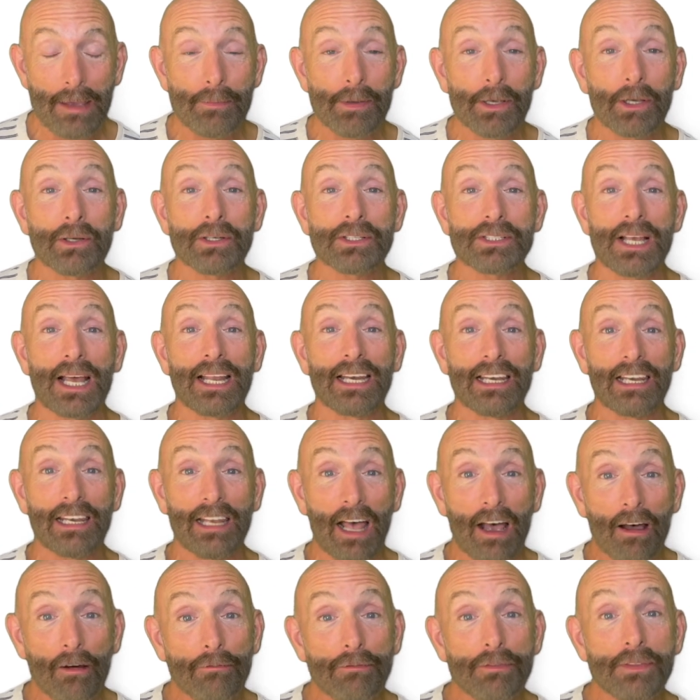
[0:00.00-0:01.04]
because I
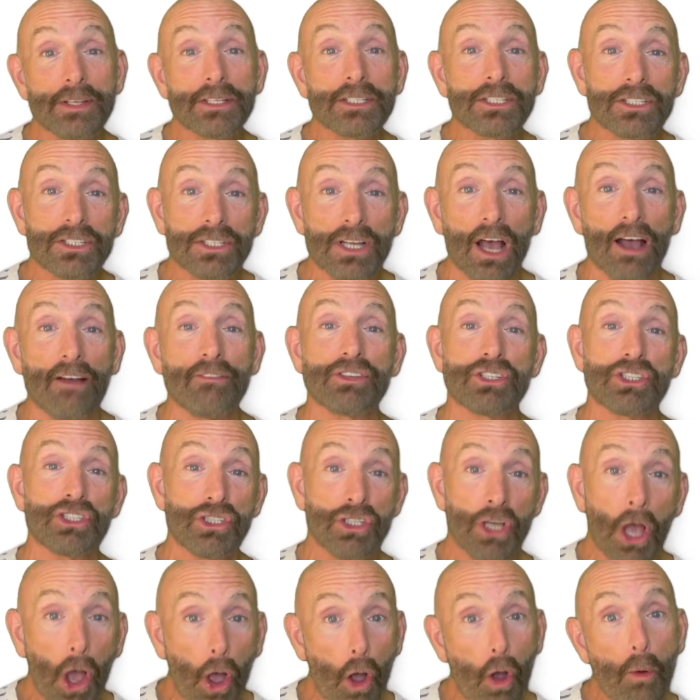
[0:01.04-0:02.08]
loved the stuff
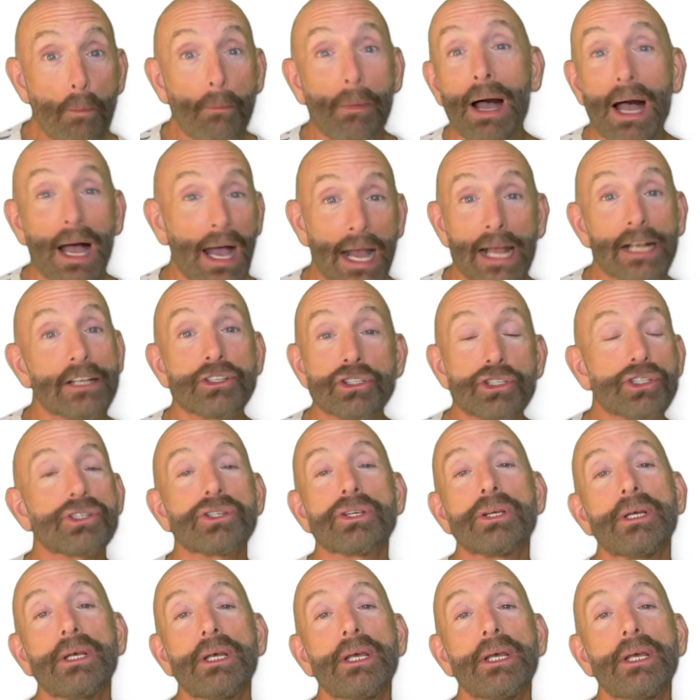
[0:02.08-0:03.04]
so much